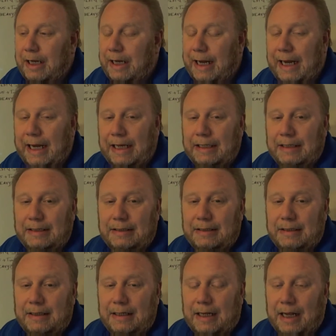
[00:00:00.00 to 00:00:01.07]
and
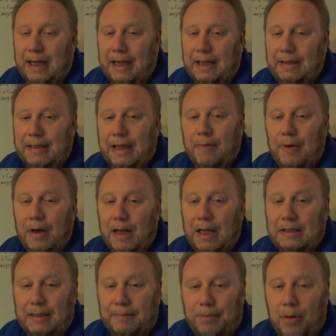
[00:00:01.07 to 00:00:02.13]
they want to
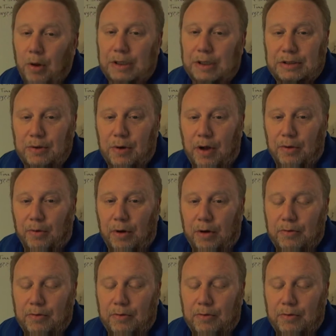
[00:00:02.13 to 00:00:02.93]
let the employees do all the work.